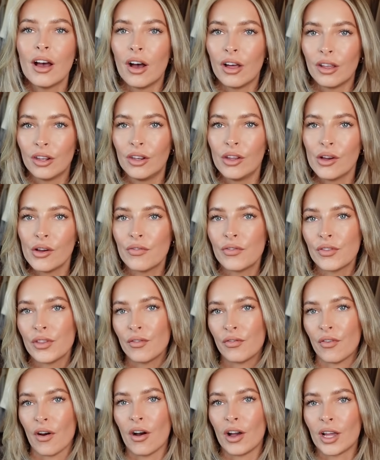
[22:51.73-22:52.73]
I love the
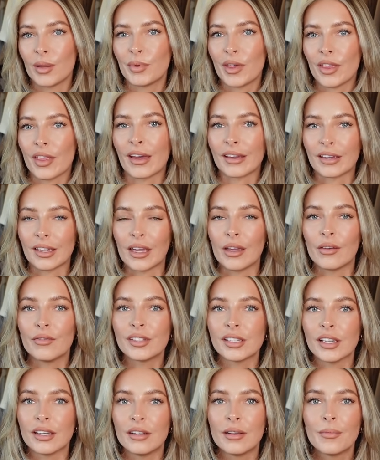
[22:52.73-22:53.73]
vibe that that
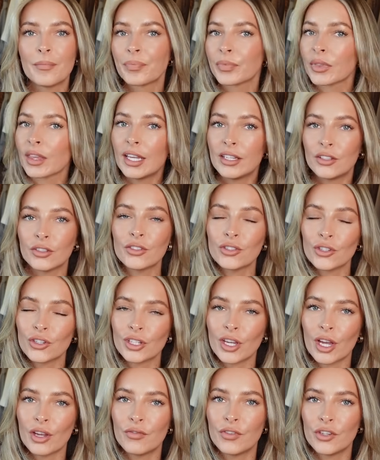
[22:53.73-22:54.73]
gives, and it doesn't
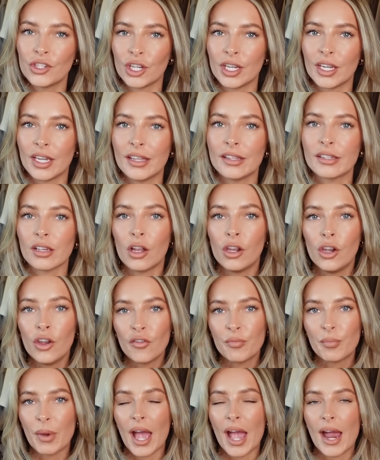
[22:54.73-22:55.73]
just go for jeans. I
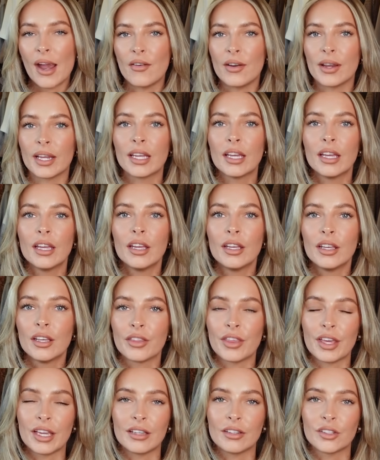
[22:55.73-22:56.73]
love pairing
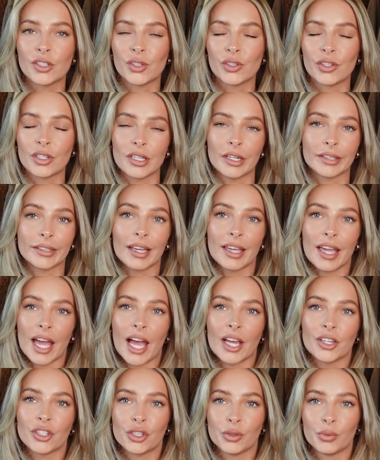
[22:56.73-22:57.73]
things such as like a
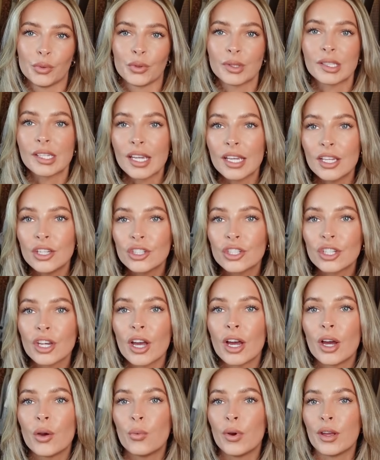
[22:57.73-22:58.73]
casual
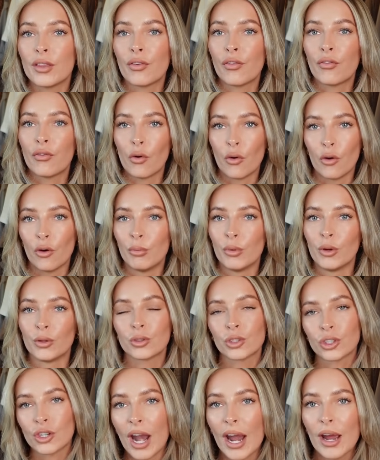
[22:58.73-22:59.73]
t-shirt with formal
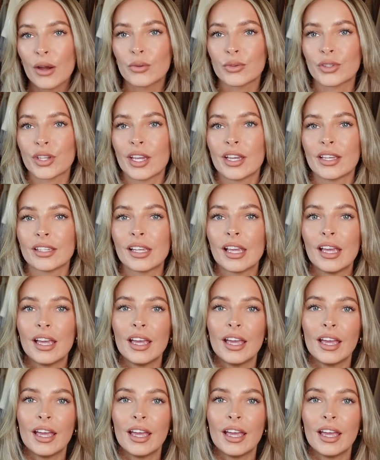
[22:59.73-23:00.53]
trousers.